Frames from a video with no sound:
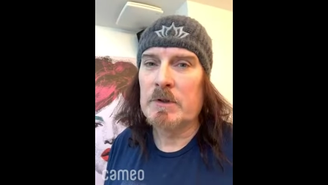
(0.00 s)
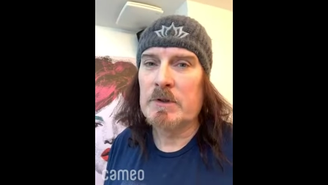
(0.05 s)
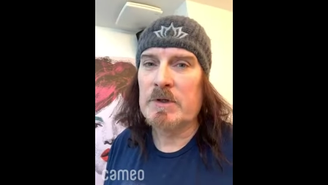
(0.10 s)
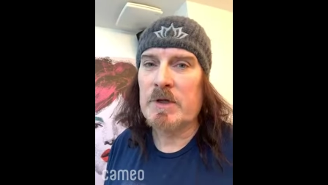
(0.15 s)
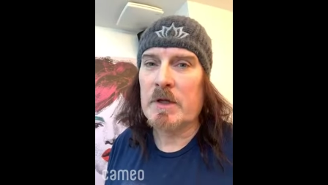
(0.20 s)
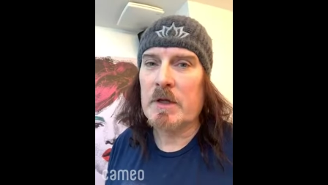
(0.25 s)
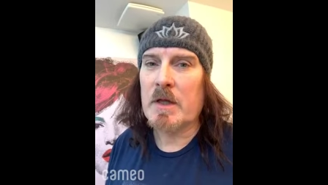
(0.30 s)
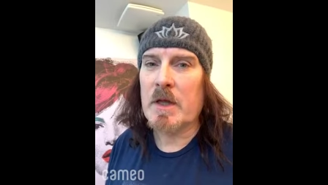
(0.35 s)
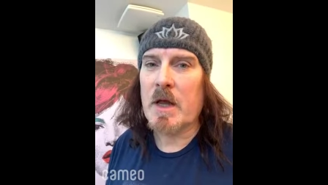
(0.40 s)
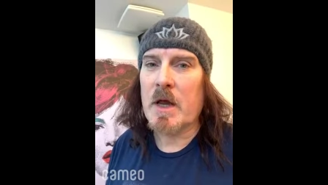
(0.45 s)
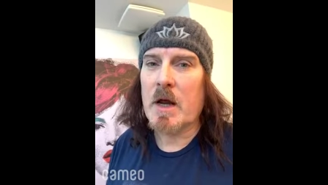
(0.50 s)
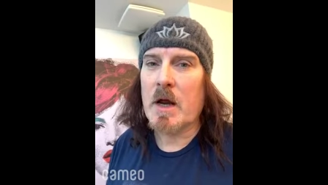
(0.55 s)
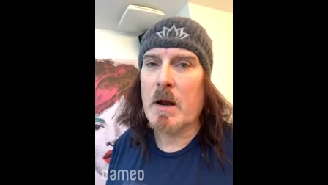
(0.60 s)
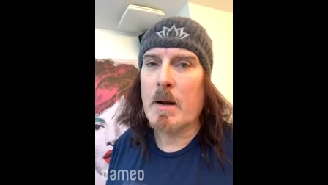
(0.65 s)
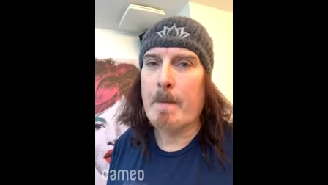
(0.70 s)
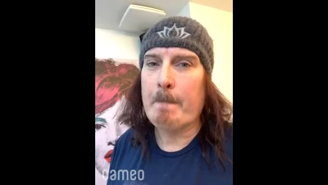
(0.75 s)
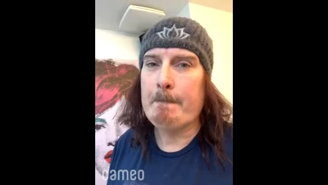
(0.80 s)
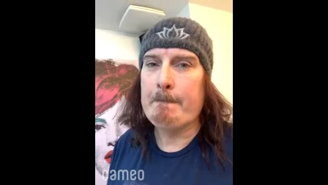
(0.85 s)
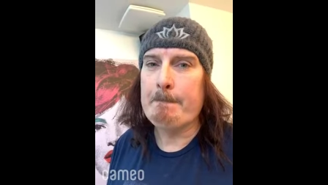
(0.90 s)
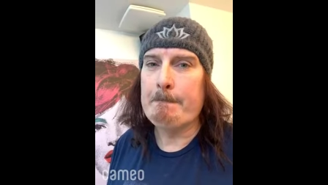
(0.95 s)
Take
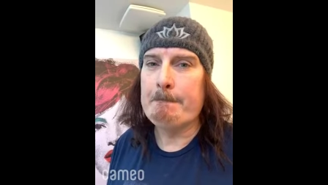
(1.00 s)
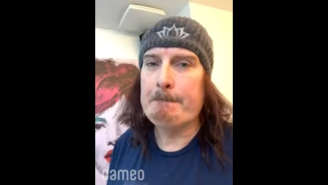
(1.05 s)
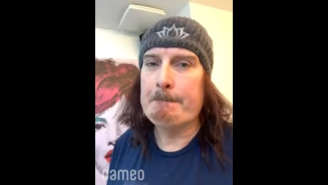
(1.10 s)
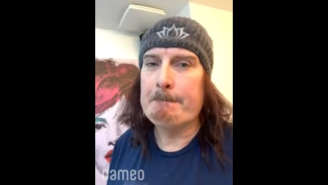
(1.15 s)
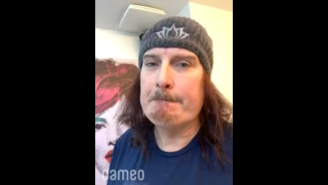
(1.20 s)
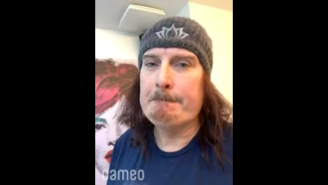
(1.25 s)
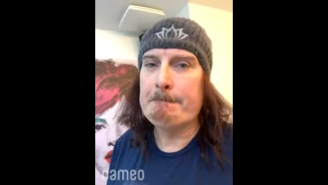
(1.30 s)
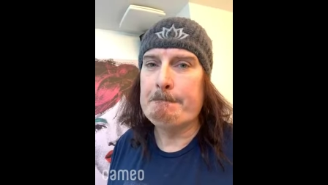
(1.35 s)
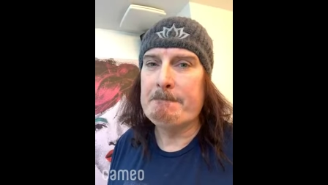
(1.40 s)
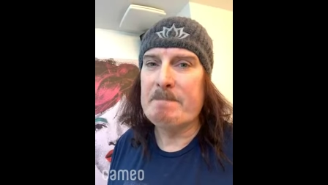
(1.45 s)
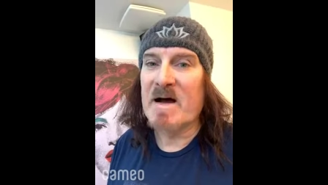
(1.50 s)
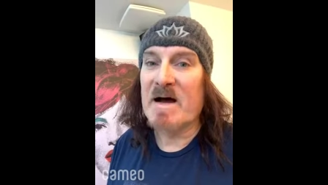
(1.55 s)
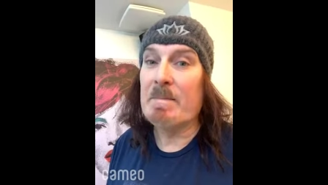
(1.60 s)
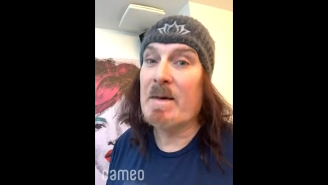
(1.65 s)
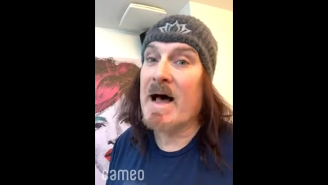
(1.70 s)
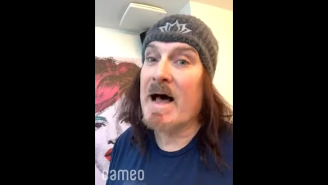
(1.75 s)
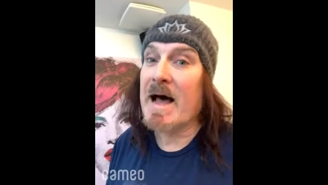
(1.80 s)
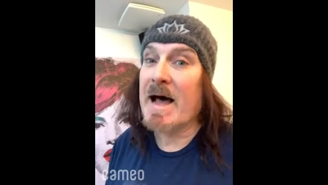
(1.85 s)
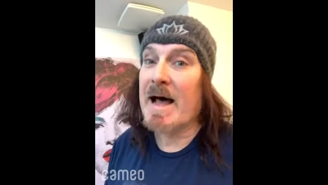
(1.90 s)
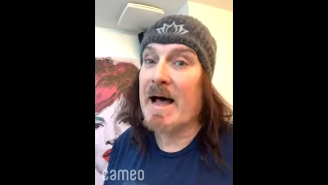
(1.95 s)
care.
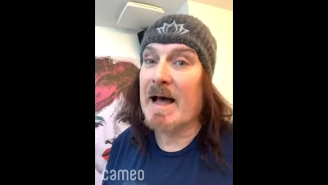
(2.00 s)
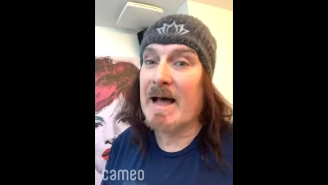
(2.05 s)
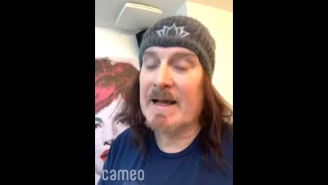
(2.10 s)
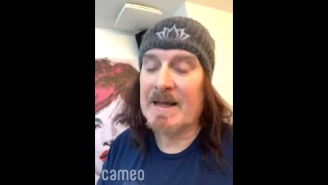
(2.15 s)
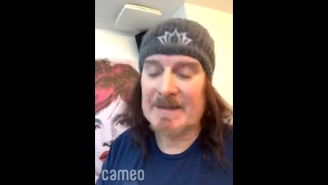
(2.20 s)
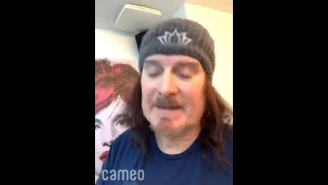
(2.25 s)
Bye-bye.